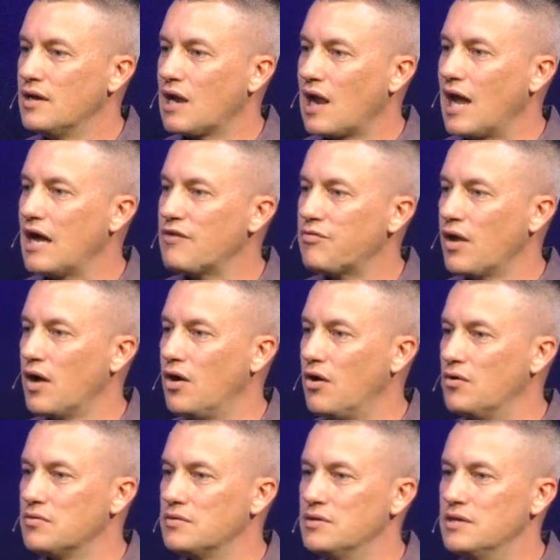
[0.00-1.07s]

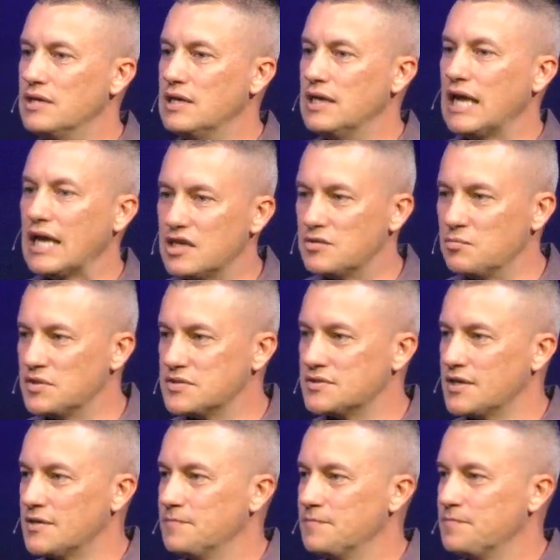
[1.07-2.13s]
lifelong intimacy.